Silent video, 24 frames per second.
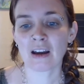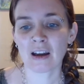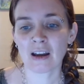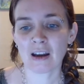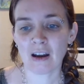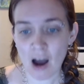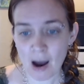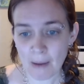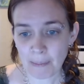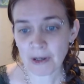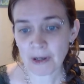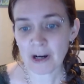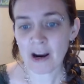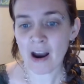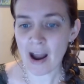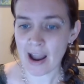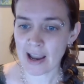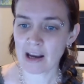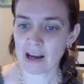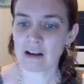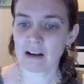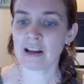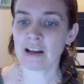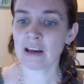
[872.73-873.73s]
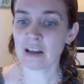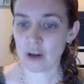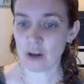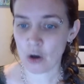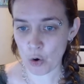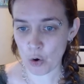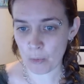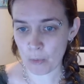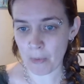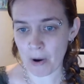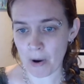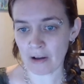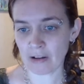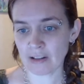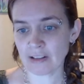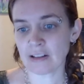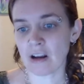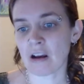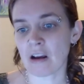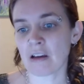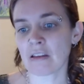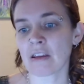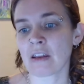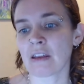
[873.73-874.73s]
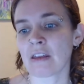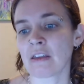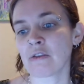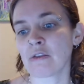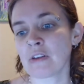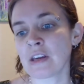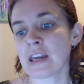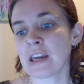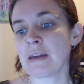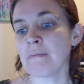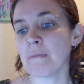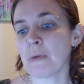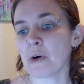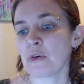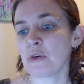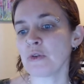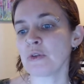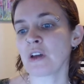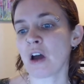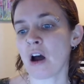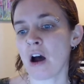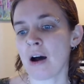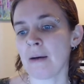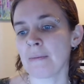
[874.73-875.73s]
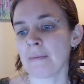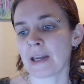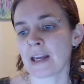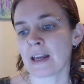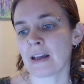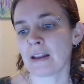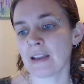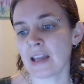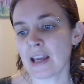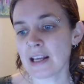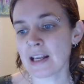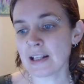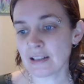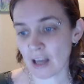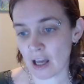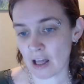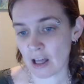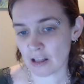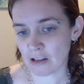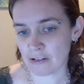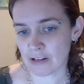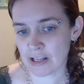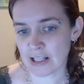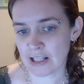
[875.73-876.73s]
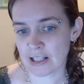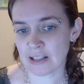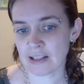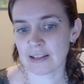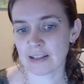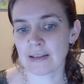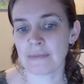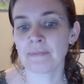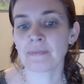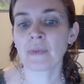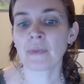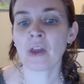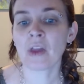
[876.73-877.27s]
Copper, iron, and cobalt are the 3 most common glaze colorants.